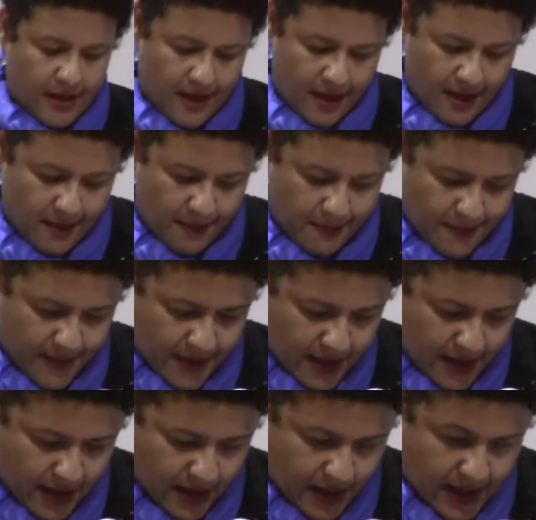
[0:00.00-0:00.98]
Um,
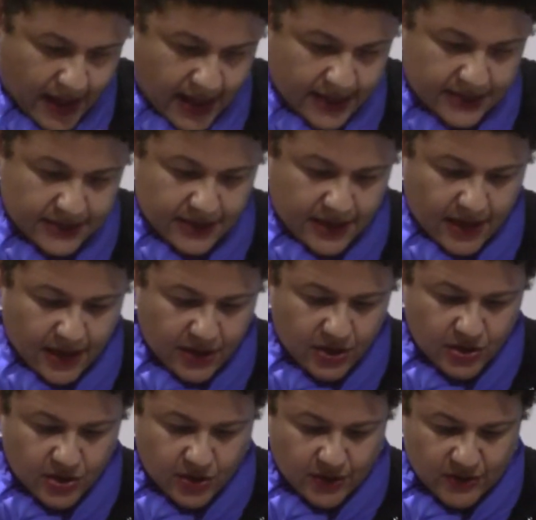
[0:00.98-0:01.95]
uh, and, uh,
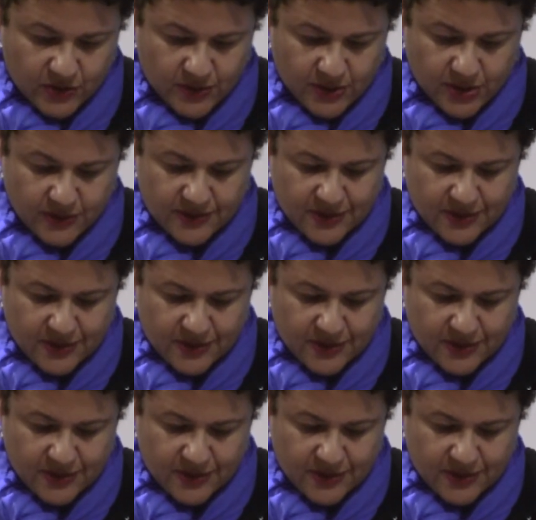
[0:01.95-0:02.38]
you know, as we know,